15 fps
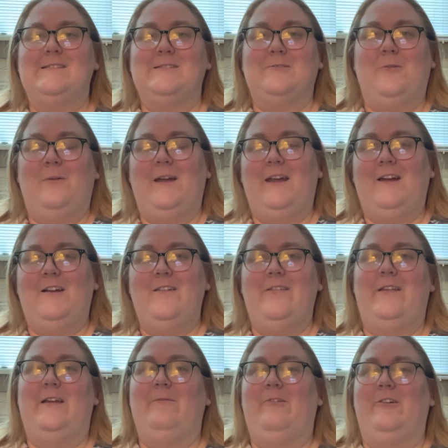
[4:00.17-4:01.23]
square
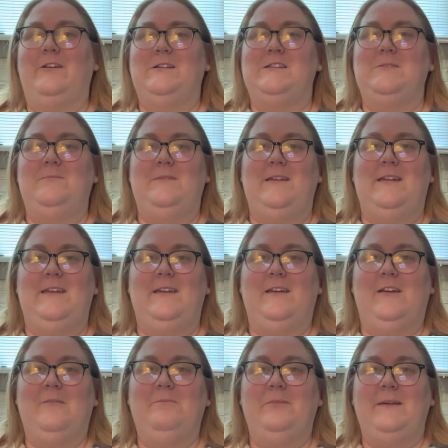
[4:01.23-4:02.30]
that I'm going to be
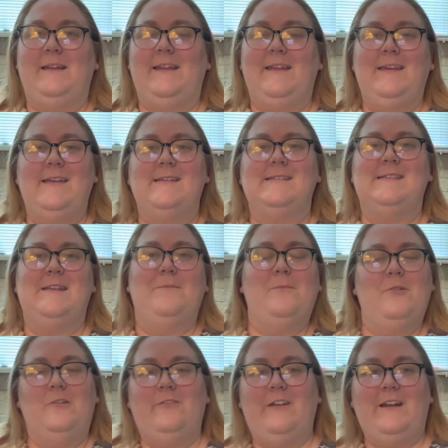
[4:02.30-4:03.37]
completing is the
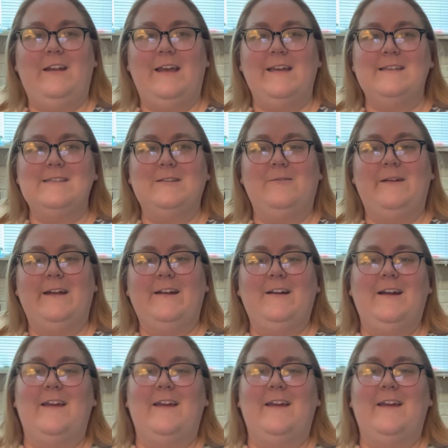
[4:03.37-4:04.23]
Movie Night Square,